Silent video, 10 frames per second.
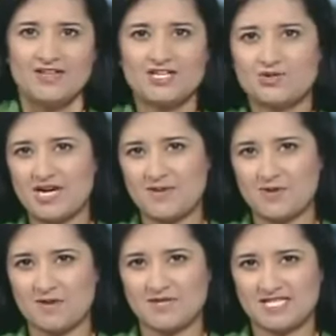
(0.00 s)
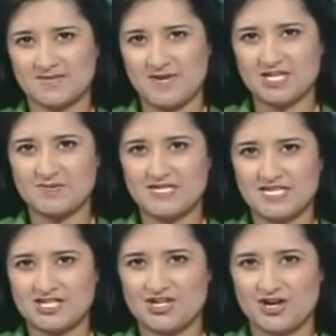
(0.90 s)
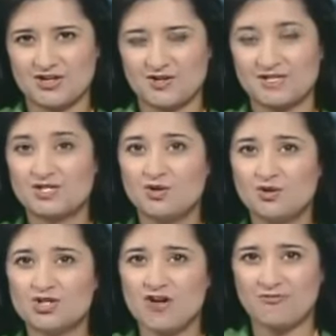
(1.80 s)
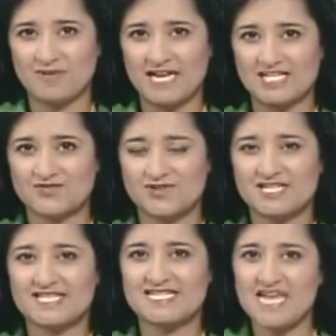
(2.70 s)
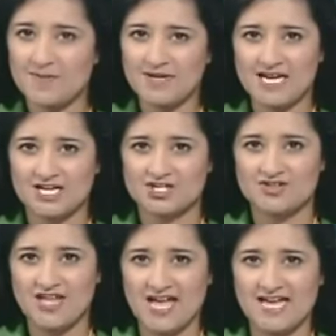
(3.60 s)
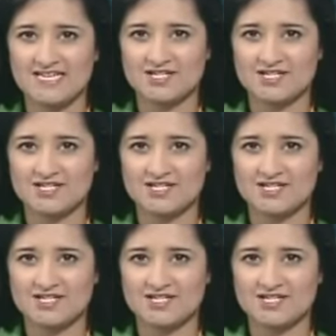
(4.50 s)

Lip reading: The Israeli Prime Minister Benjamin Netanyahu has called off plans for a snap election there.